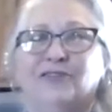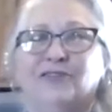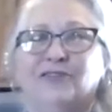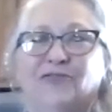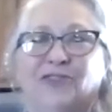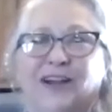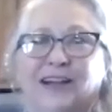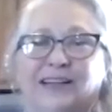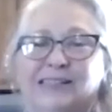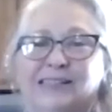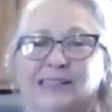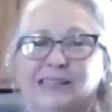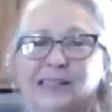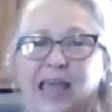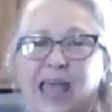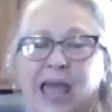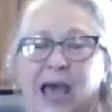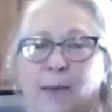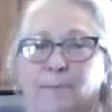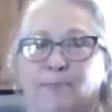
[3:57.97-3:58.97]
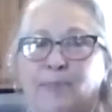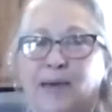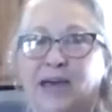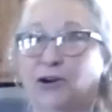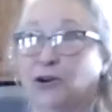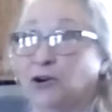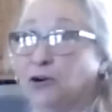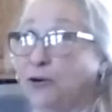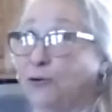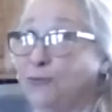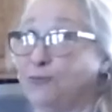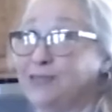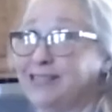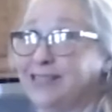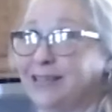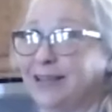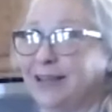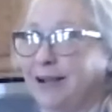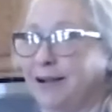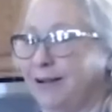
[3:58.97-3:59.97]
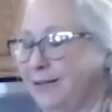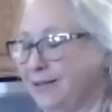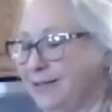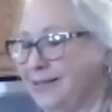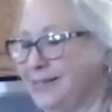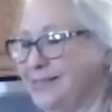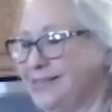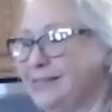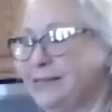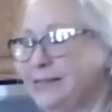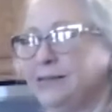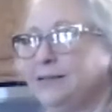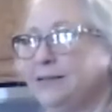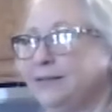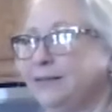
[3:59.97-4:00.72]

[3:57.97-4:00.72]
friends at Better Homes and Gardens.